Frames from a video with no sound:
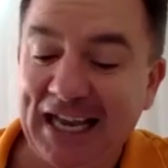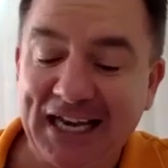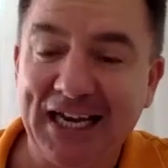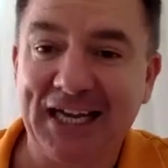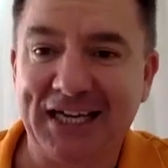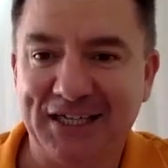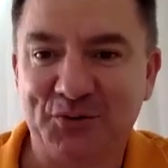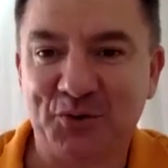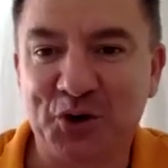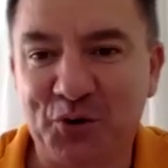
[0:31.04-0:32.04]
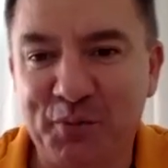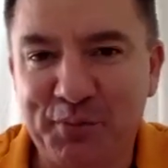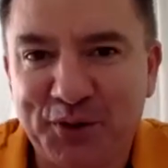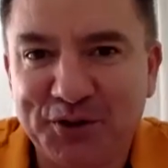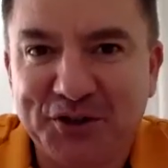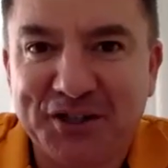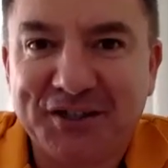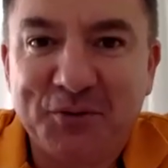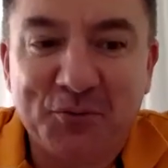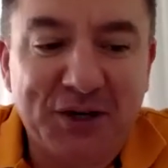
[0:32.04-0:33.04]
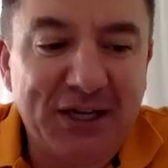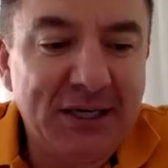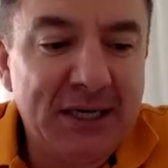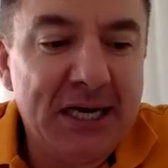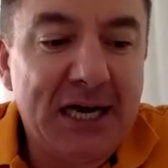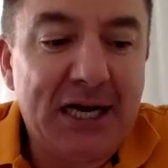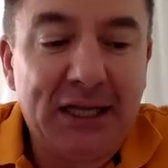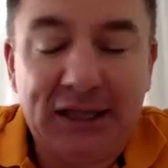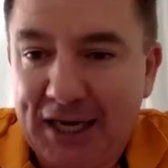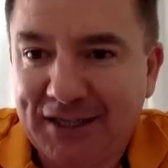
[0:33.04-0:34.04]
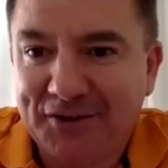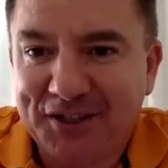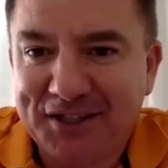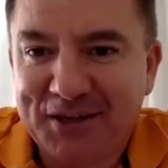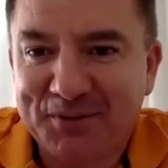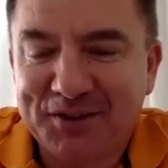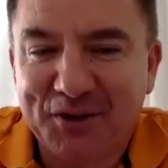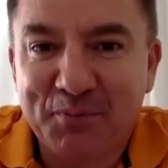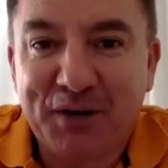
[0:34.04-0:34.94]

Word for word: In any case, we've got to apologize that we are late on this episode.